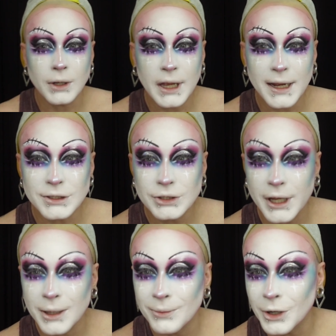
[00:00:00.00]

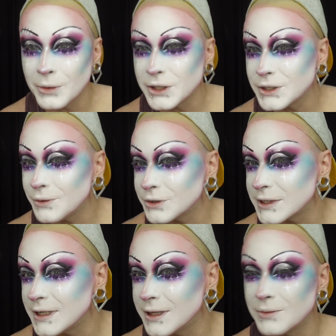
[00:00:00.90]
catchlight moments. You won't
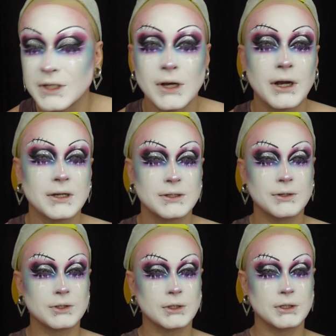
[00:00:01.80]
see them as hard as you
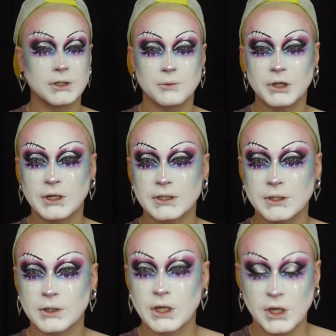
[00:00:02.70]
usually do, but they're
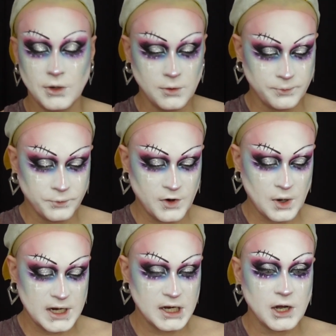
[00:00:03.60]
still cute. Where
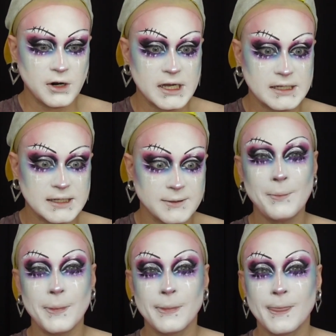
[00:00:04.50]
on you notice.
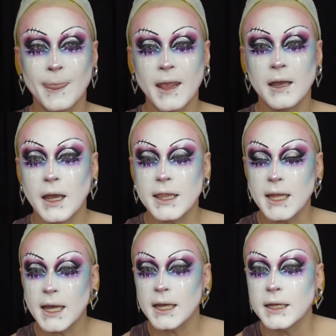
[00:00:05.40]
And
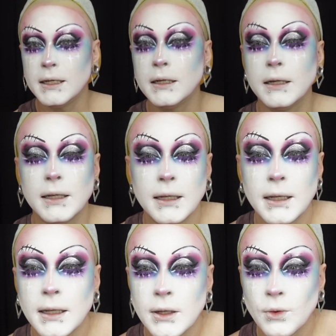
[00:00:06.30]
then
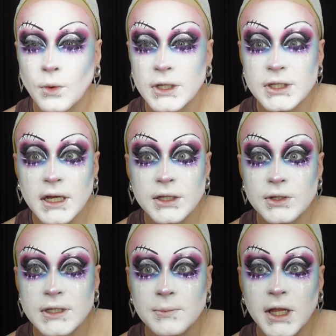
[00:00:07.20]
we just gotta do
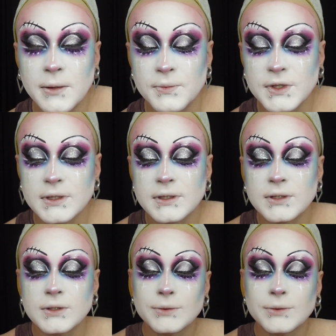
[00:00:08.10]
some lips.